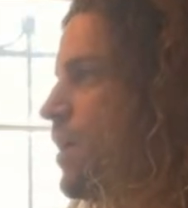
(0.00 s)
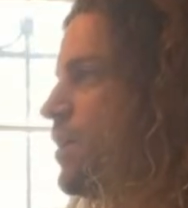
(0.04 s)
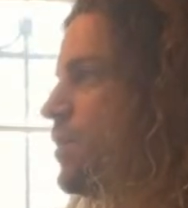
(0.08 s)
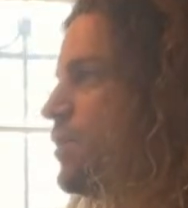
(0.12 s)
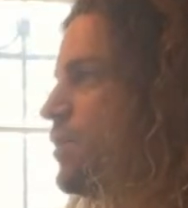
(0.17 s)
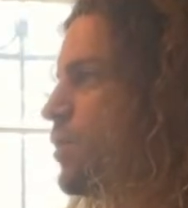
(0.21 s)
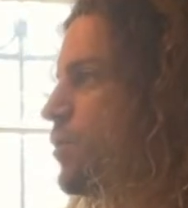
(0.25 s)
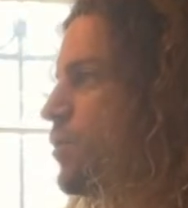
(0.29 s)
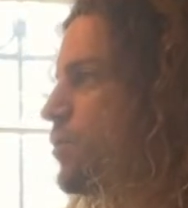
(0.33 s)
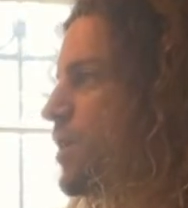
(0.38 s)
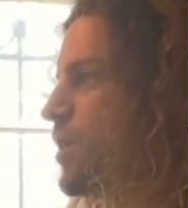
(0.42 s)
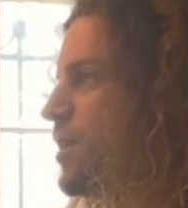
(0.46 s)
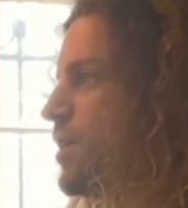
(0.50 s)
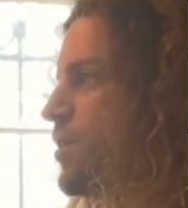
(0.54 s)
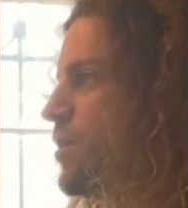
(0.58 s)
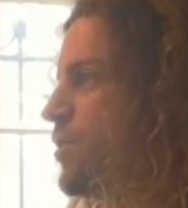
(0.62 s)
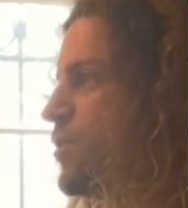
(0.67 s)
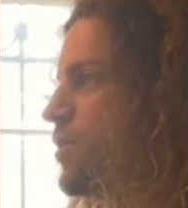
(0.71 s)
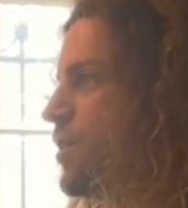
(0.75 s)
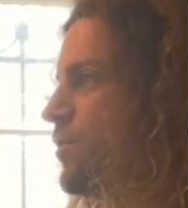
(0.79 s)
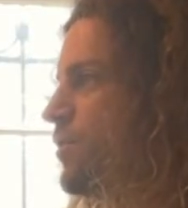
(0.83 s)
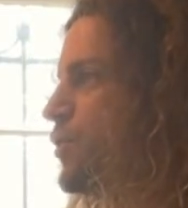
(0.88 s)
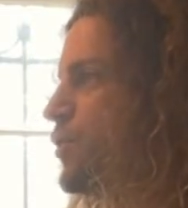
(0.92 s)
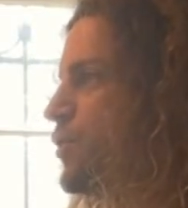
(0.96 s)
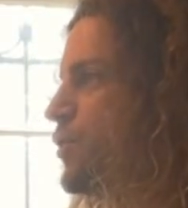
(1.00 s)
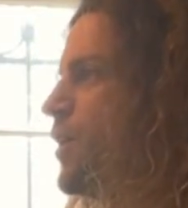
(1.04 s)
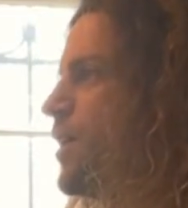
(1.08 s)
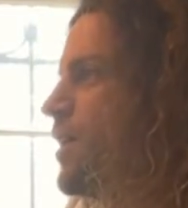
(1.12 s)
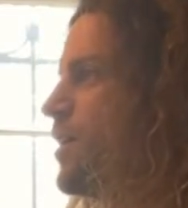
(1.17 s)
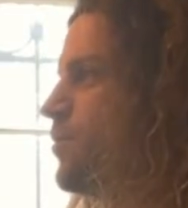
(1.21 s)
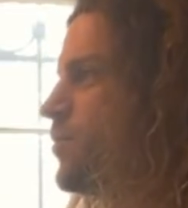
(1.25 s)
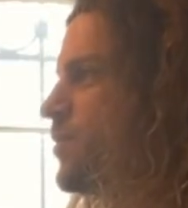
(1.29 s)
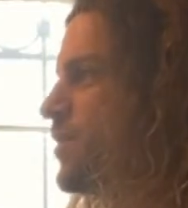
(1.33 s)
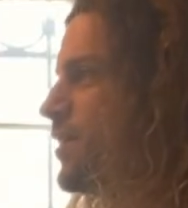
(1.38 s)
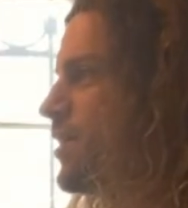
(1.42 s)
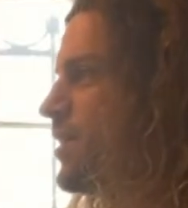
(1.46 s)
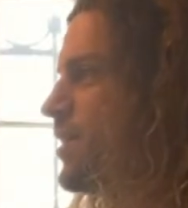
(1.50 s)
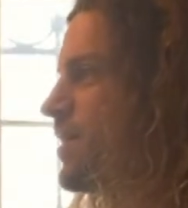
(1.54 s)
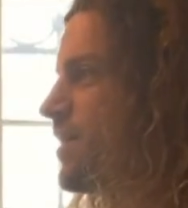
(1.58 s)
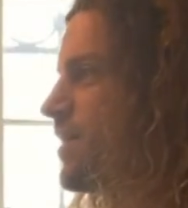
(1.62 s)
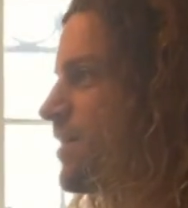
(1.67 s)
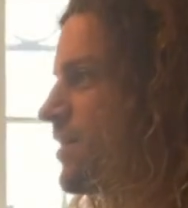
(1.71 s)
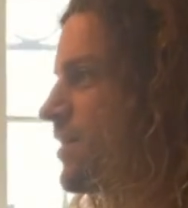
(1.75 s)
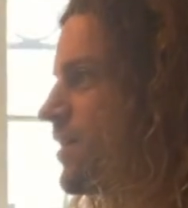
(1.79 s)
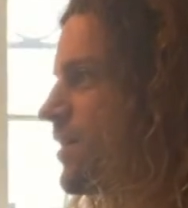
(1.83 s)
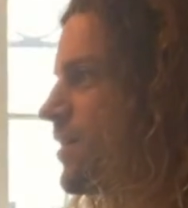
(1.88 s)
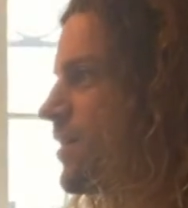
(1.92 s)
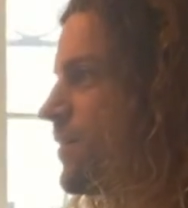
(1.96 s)
Don't take yourself too damn
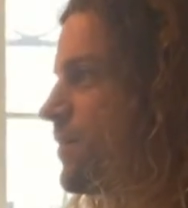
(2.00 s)
seriously.